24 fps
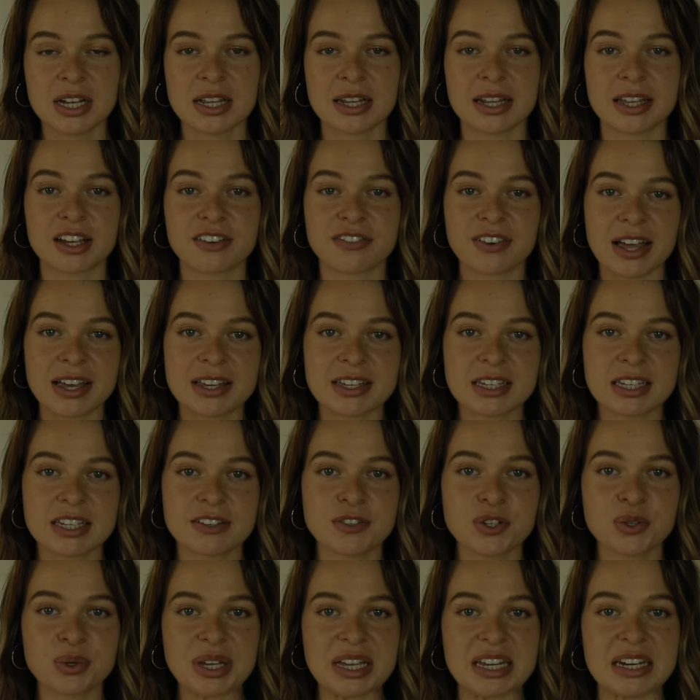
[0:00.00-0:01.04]
Like if I could
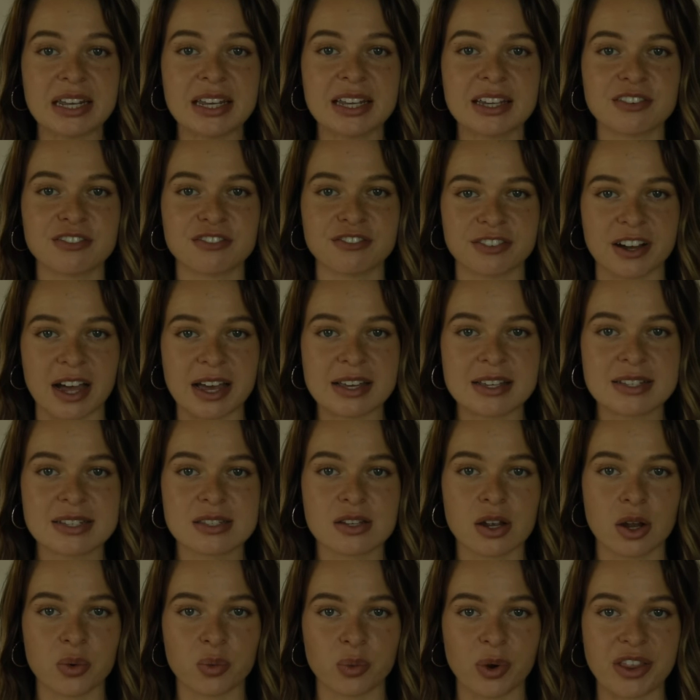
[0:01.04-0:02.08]
give you any
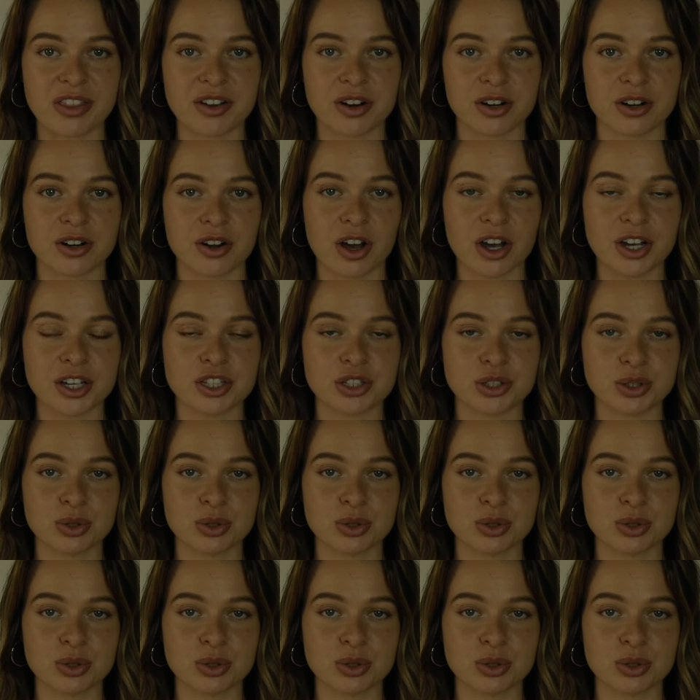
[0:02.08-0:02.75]
advice on whether or not